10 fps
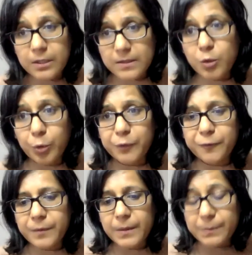sort of
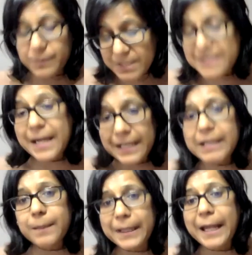designing
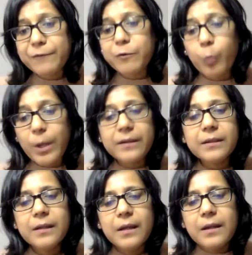a platform wherein